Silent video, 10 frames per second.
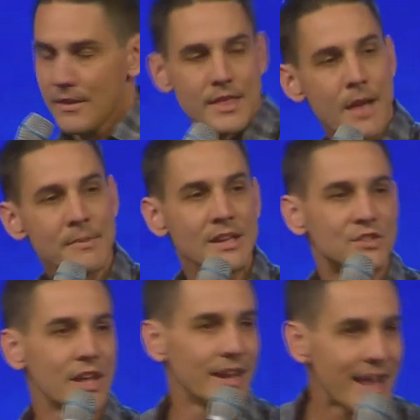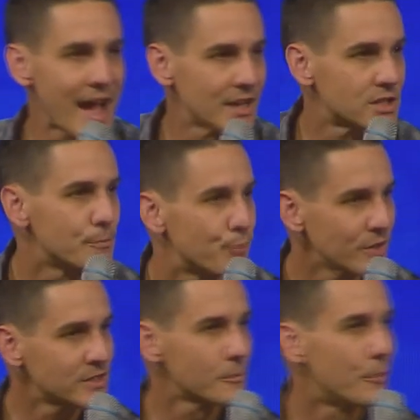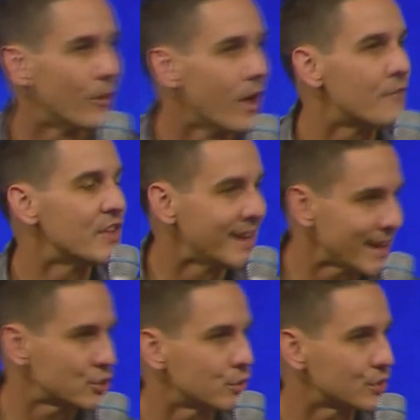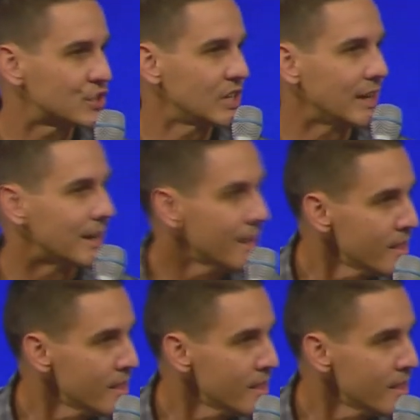That means that it has the principle of the natural seed.